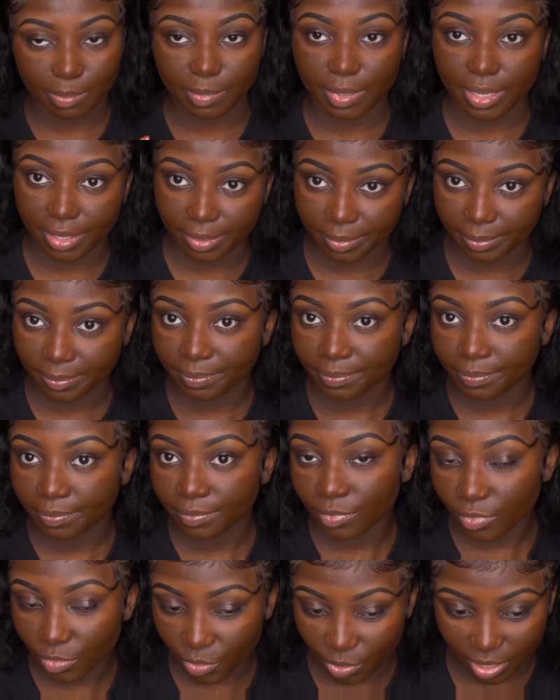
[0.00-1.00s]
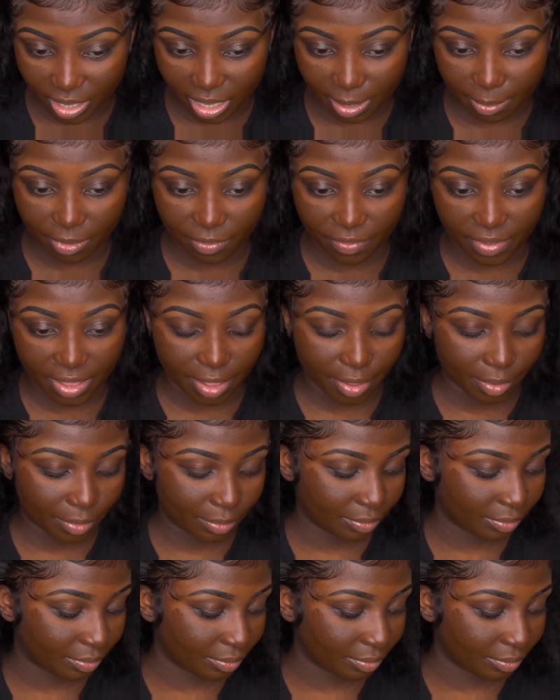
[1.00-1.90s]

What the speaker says: but you gotta prevail.